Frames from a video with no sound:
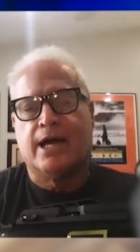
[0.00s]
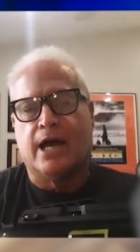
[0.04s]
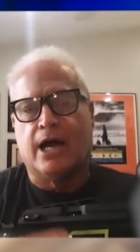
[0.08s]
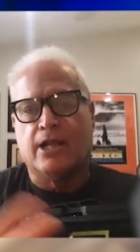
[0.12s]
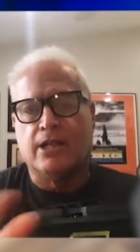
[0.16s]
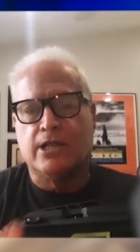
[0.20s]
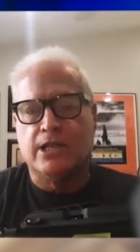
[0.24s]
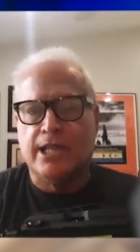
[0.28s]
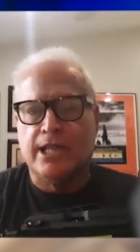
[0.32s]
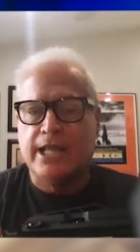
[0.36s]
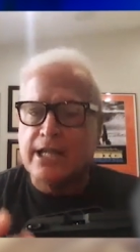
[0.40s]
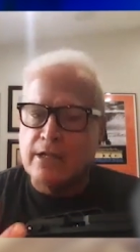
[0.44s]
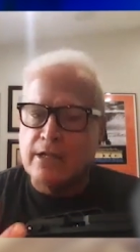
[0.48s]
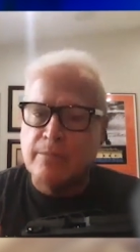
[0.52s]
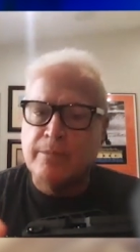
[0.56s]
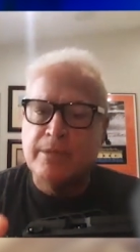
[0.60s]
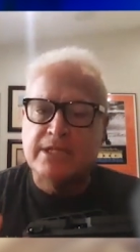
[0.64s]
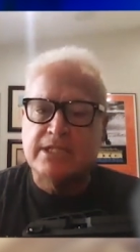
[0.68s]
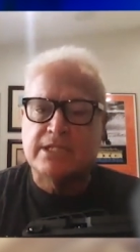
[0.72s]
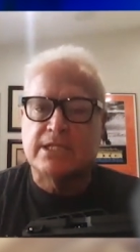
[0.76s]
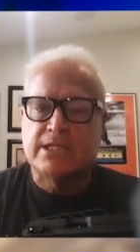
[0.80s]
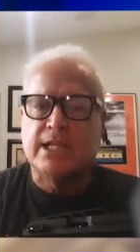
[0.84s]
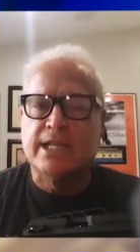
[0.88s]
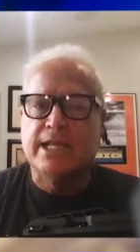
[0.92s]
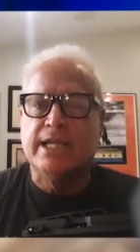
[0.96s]
A little
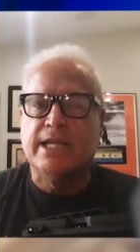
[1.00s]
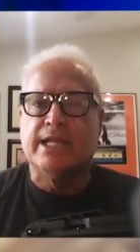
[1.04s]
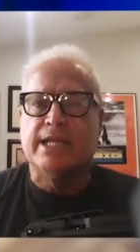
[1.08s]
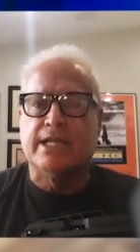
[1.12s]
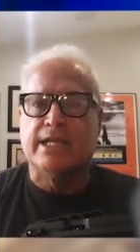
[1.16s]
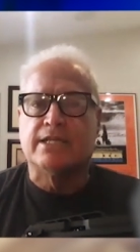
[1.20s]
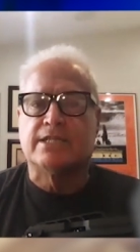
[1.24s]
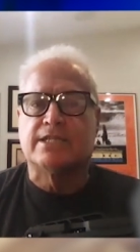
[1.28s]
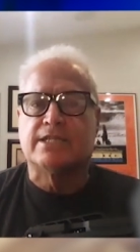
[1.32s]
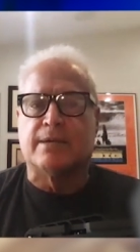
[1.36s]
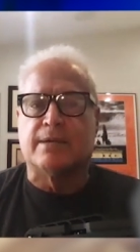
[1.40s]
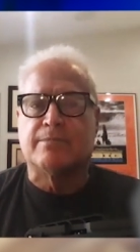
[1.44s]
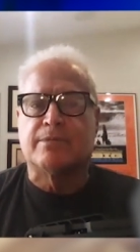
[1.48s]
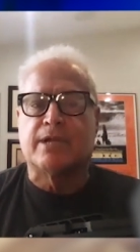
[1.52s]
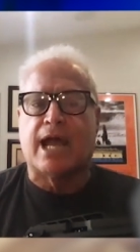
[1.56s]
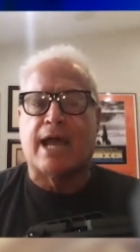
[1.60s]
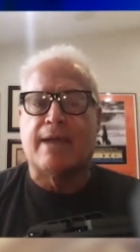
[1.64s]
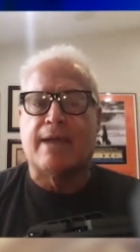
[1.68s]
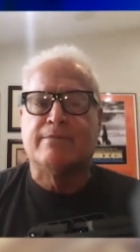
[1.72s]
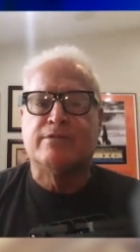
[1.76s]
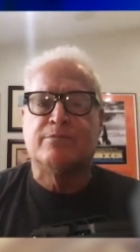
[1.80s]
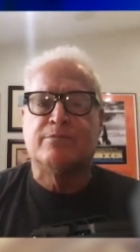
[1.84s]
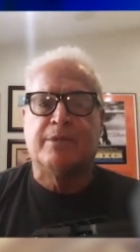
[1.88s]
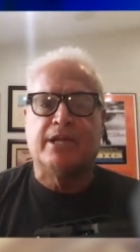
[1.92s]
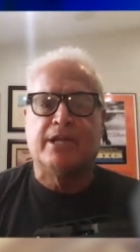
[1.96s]
misleading sometimes
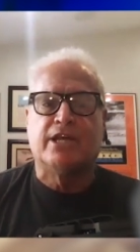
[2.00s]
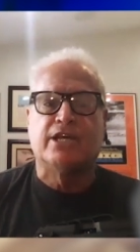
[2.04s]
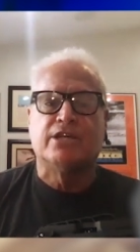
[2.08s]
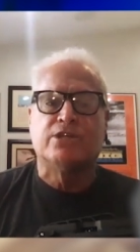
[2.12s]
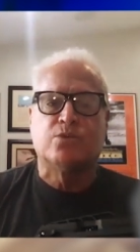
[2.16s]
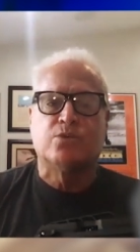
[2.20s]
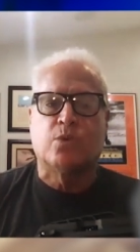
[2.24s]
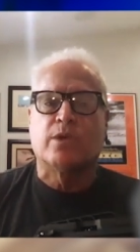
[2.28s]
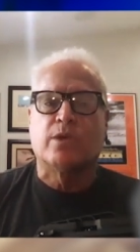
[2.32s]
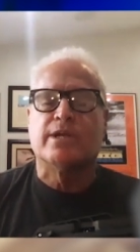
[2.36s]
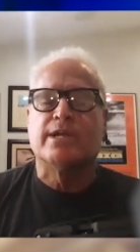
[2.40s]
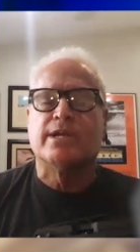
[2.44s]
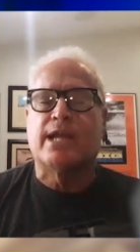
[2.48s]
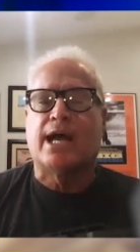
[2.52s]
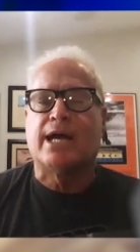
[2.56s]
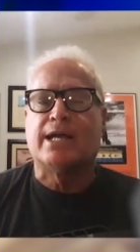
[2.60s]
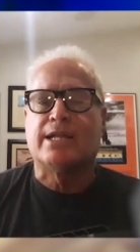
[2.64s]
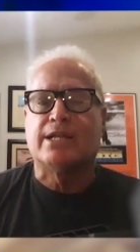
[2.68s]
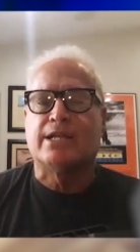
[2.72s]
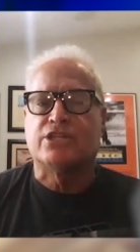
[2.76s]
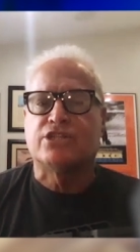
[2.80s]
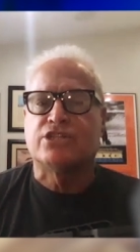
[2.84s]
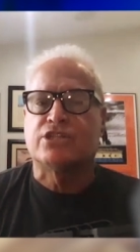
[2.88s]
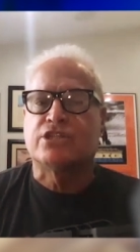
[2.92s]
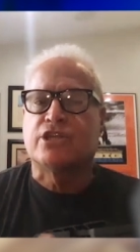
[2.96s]
because we're not a
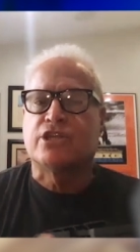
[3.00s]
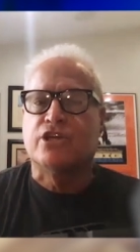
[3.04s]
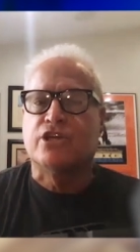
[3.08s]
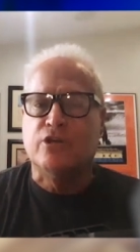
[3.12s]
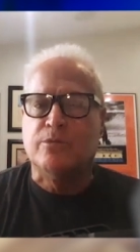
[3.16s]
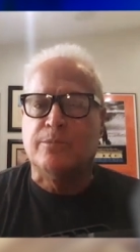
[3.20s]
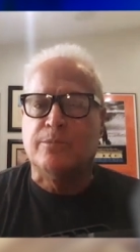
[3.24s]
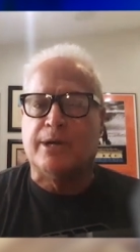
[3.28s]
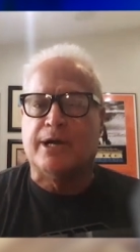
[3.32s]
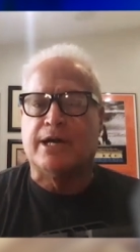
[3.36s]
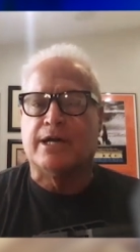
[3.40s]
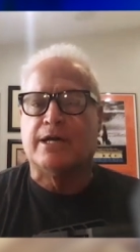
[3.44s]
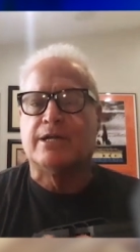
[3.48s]
scuba